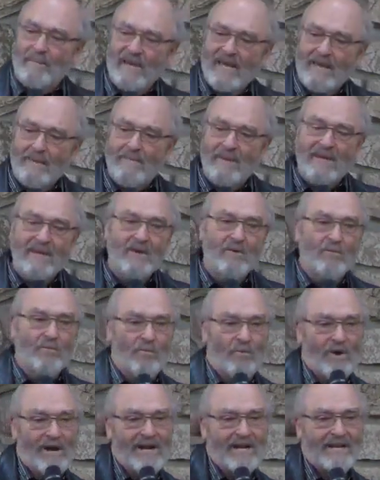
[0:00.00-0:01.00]
baby
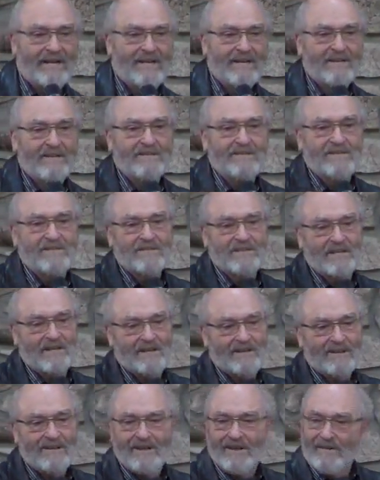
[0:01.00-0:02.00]
ringed
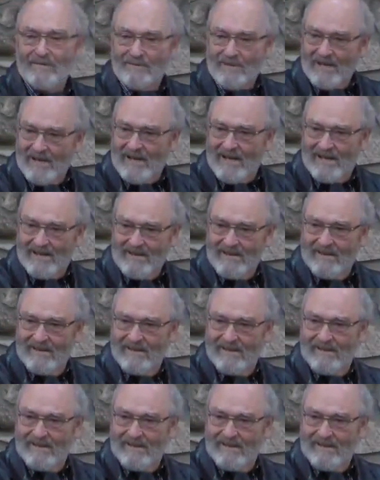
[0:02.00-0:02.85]
seal of God,